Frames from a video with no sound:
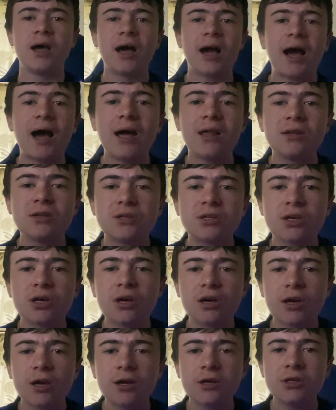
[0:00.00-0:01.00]
And,
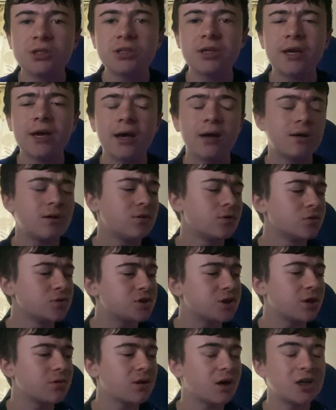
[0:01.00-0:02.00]
uh, yeah,
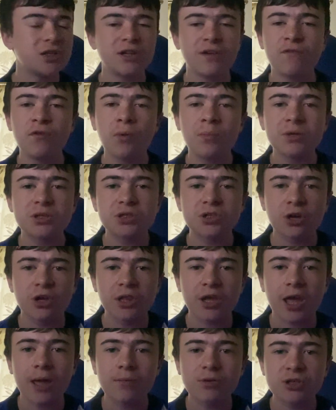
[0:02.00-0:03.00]
also, guys, if you want me to start
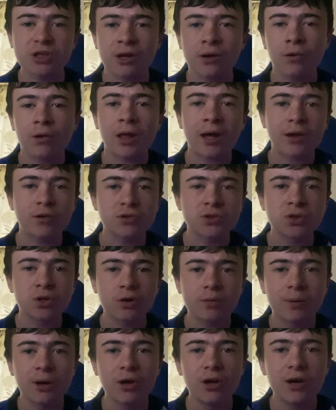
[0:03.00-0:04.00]
the game channel like I was
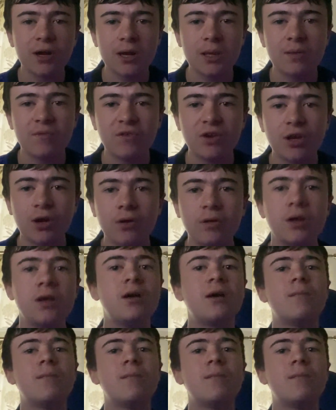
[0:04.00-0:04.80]
talking about earlier in the video,